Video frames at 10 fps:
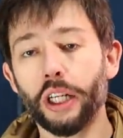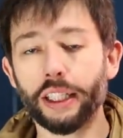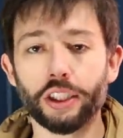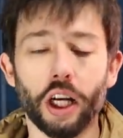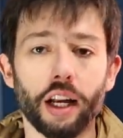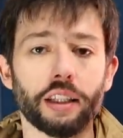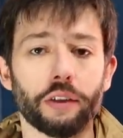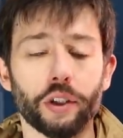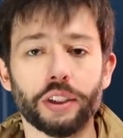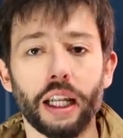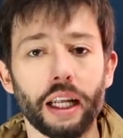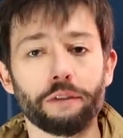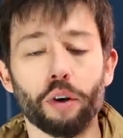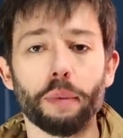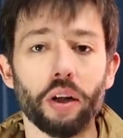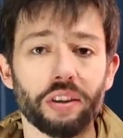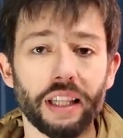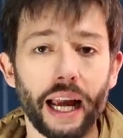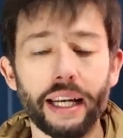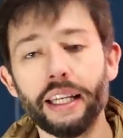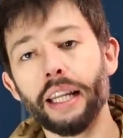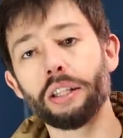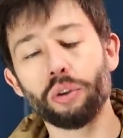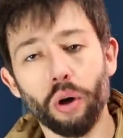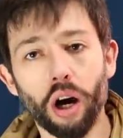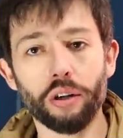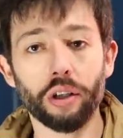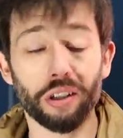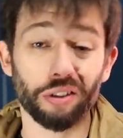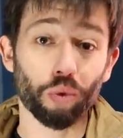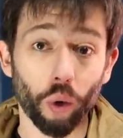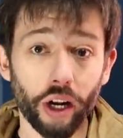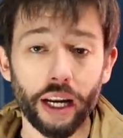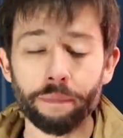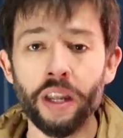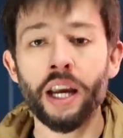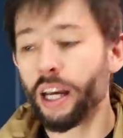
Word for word: I saw that they were selling for about 90 to 120.